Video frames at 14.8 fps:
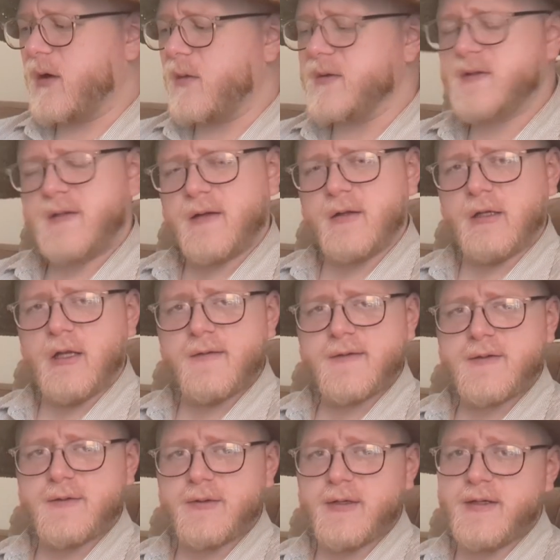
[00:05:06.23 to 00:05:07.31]
we're always telling love
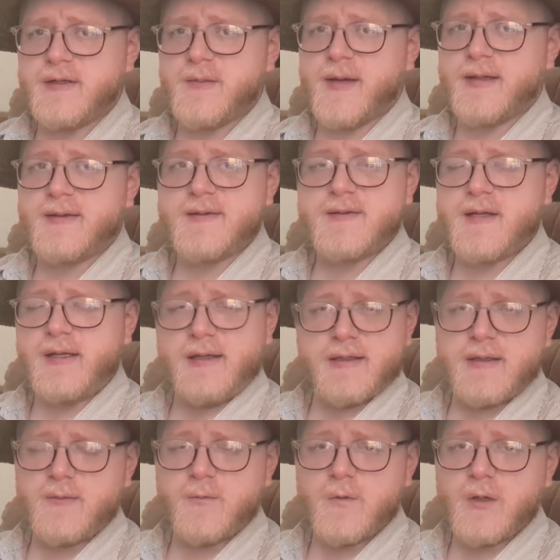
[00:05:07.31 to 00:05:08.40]
stories about this thing that
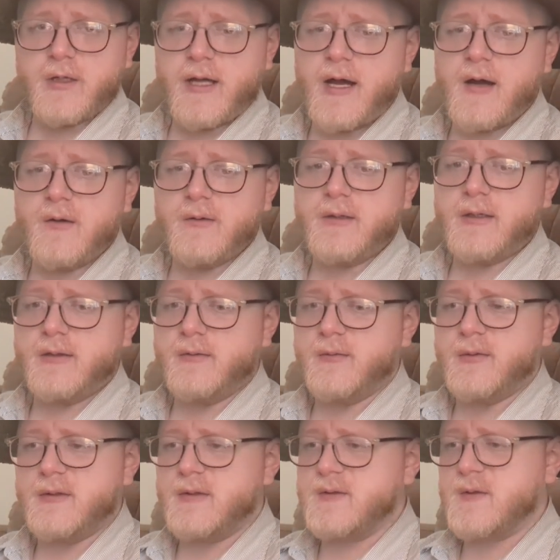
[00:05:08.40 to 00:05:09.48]
didn't work out,
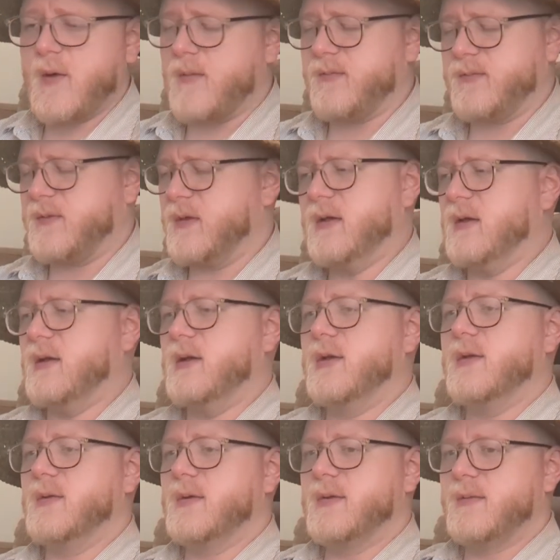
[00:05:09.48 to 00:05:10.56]
and
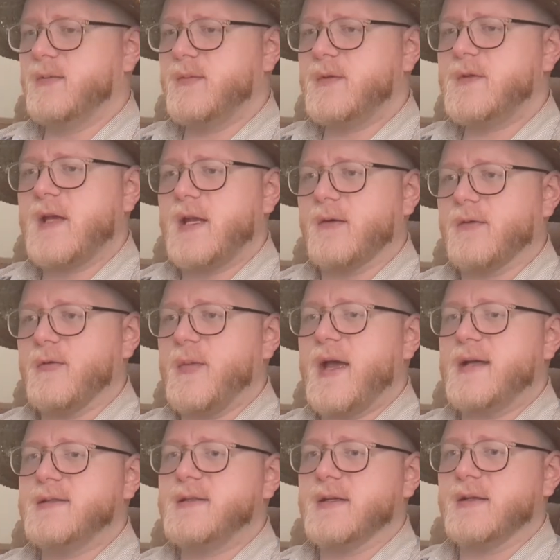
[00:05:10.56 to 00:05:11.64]
setting
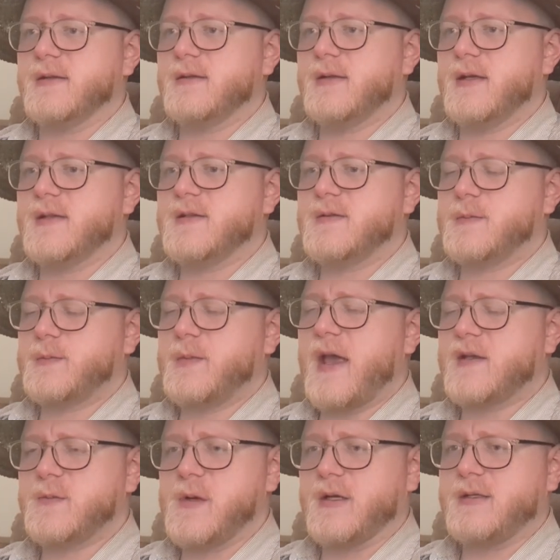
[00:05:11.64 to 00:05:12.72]
romantic
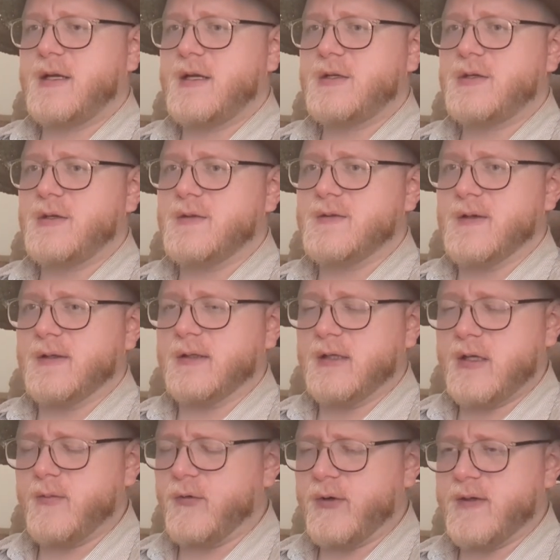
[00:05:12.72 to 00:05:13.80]
expectations on
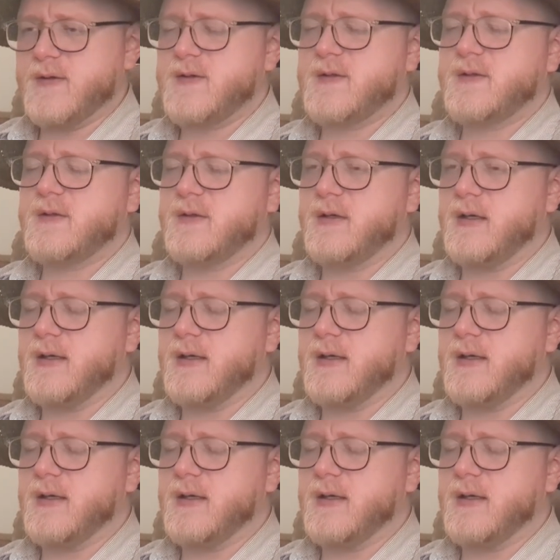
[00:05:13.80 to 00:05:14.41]
limerence,